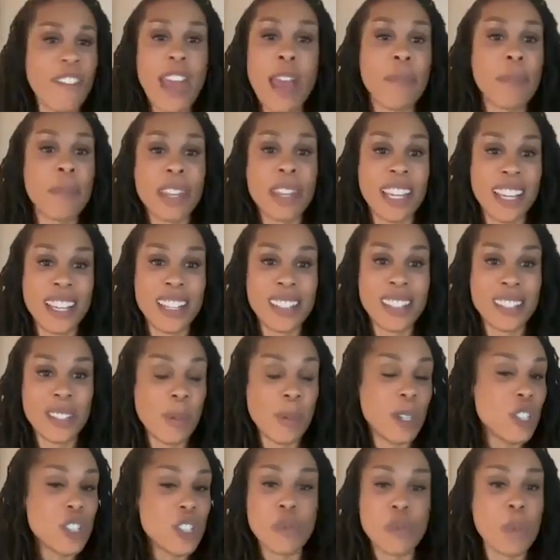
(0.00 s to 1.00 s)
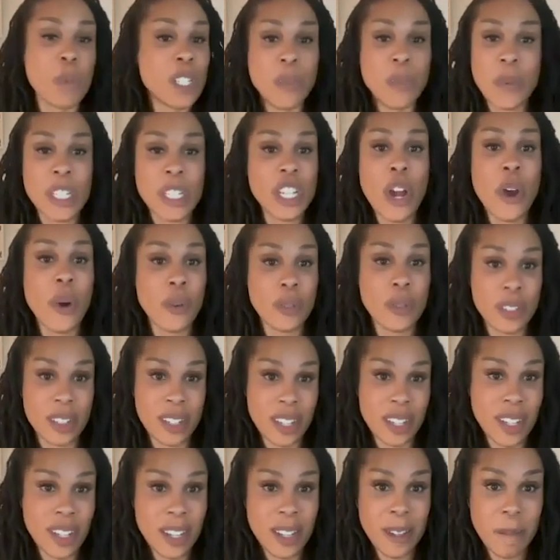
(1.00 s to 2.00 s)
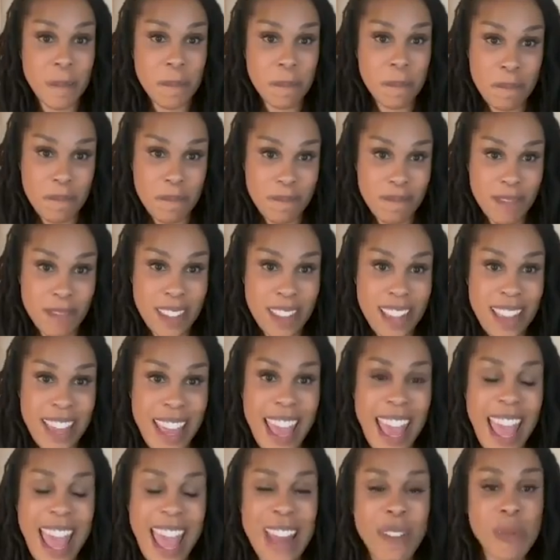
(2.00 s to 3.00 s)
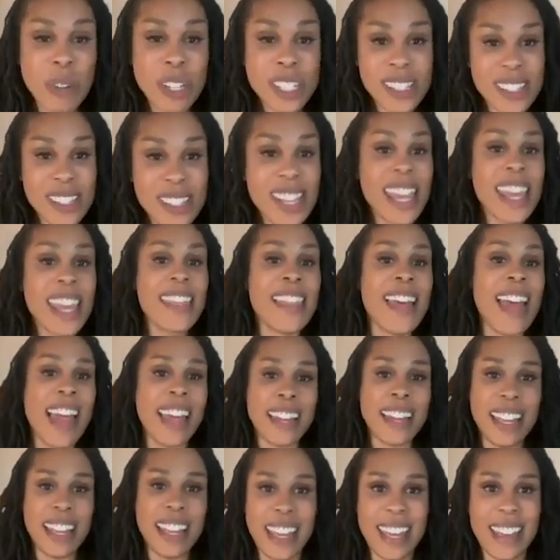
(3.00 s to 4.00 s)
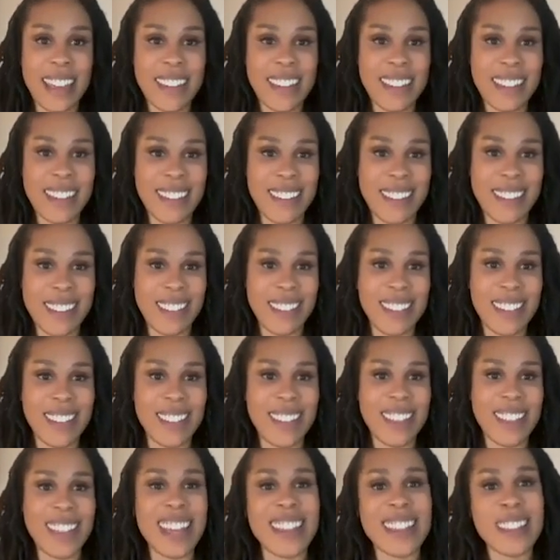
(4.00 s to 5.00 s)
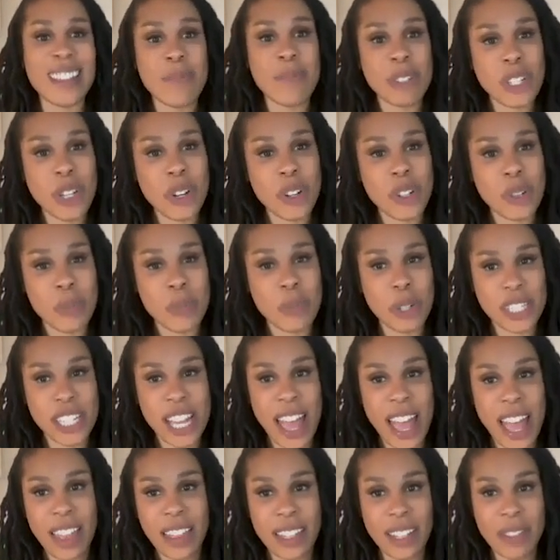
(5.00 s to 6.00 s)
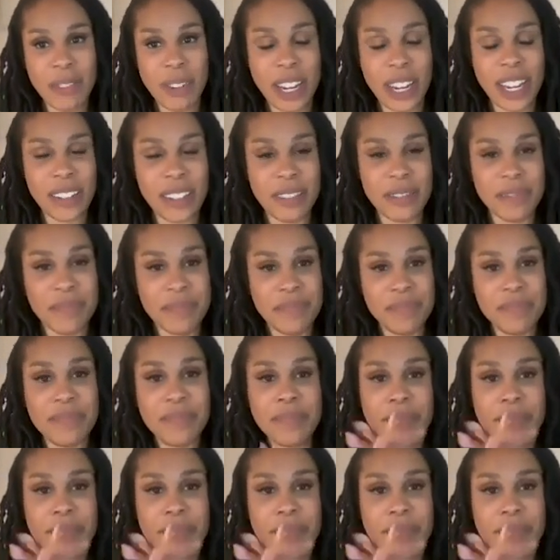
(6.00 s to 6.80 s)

and families. We don't. And we see that in the maternal mortality rate.